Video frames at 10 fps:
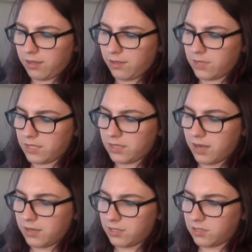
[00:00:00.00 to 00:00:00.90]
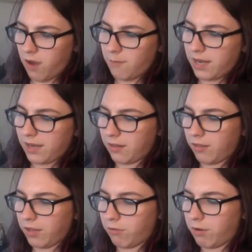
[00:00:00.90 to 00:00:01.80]
decided to stop making the
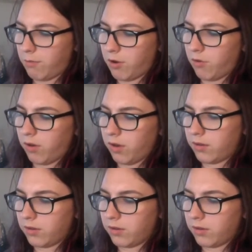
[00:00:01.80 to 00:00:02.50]
liquid moon,